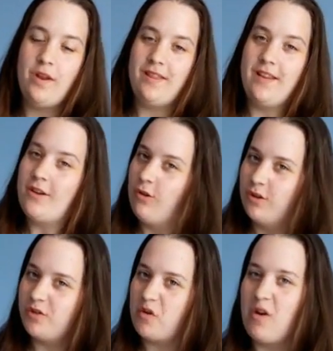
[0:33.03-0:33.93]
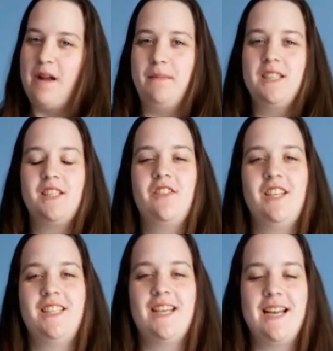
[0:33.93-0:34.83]
with the course requirements for
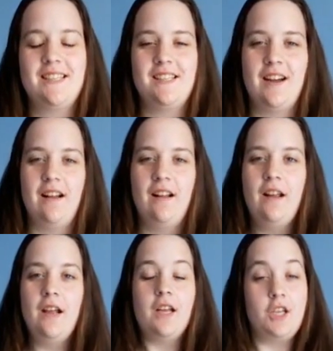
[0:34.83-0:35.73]
this hairstyle.